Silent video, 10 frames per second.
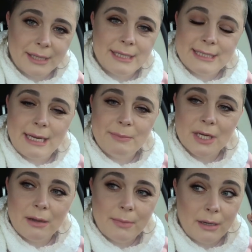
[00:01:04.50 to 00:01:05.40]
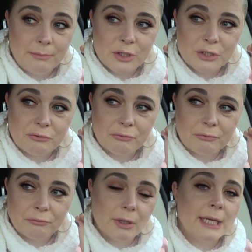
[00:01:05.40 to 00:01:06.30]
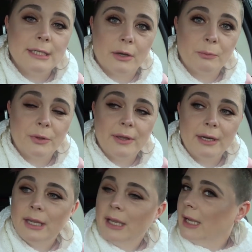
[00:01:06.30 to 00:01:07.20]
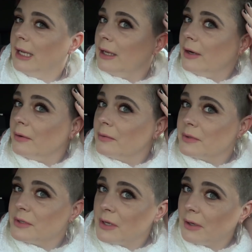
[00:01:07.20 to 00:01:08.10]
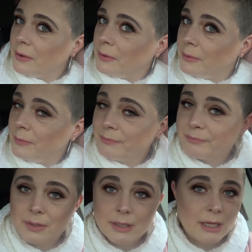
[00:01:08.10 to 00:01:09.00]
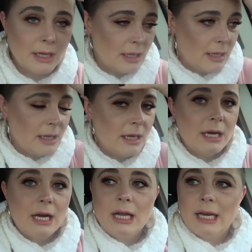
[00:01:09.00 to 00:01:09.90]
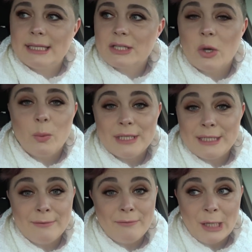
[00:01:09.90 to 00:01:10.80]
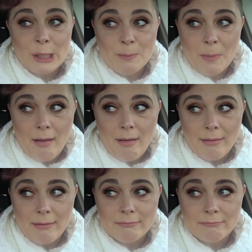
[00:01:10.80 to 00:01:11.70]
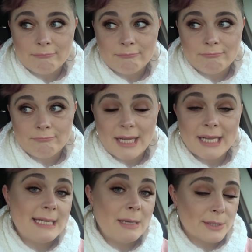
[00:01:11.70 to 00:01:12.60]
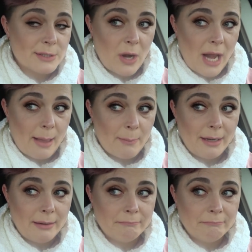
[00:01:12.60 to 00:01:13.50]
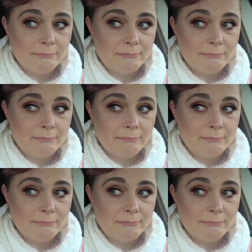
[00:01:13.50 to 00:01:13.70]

but at the same time, I'm just really done with it. You know, so let's go into the Village Mall and see what's gonna happen.